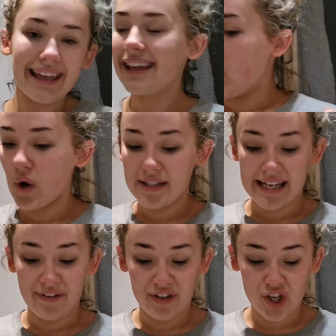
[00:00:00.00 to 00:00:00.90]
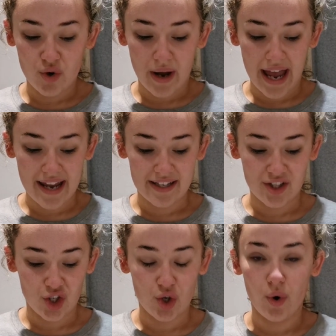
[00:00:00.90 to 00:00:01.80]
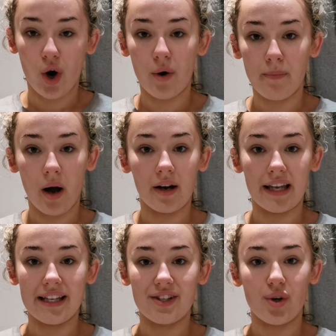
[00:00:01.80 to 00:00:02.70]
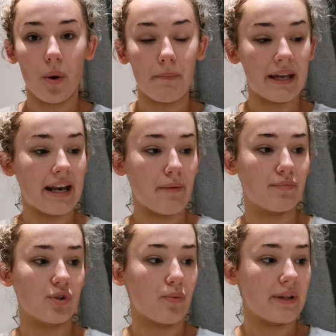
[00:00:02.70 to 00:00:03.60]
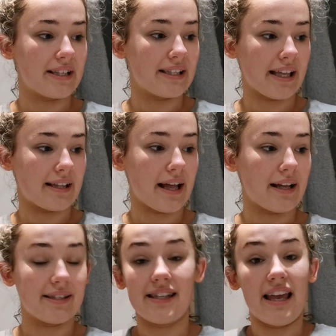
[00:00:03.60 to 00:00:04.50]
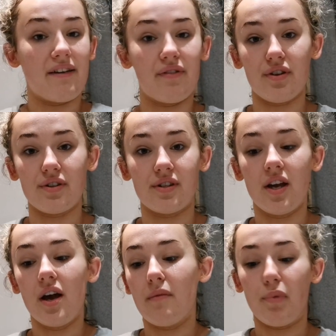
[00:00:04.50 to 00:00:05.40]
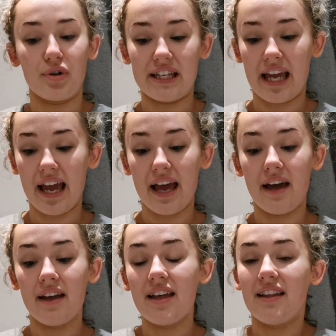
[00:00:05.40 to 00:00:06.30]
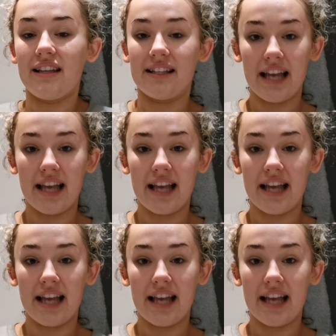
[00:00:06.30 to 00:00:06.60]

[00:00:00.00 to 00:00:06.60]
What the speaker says: But if you head into Home Bargains or B&M's or places like that, Savers, Body Care, they